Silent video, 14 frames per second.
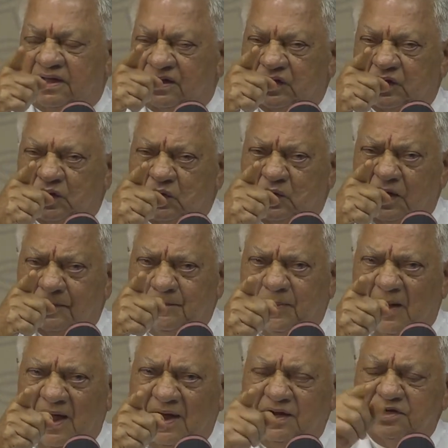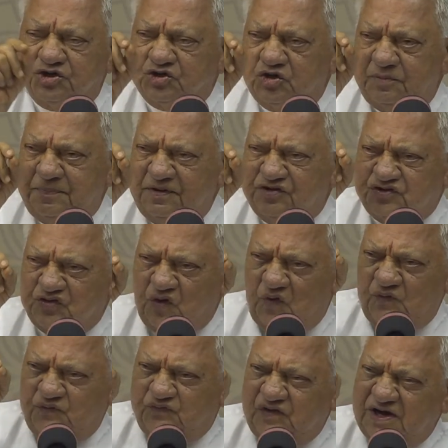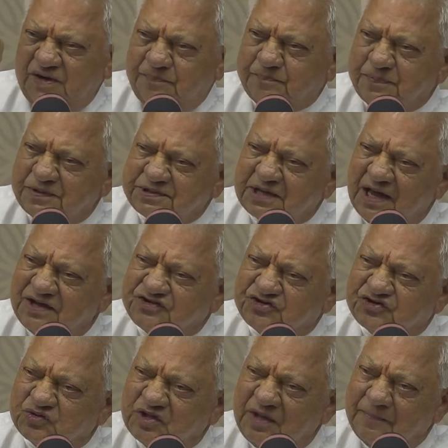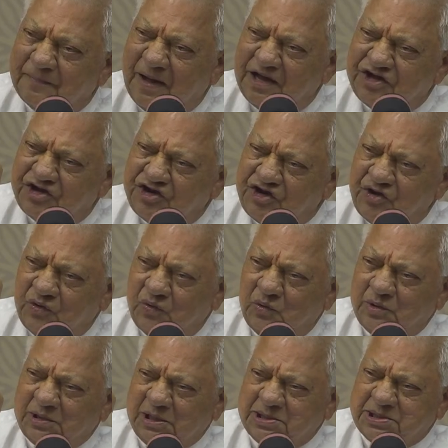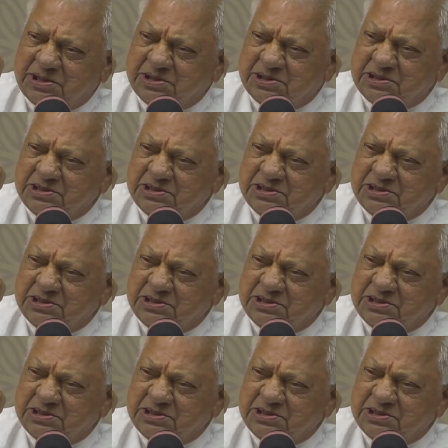Your point should be so very precise to the minutest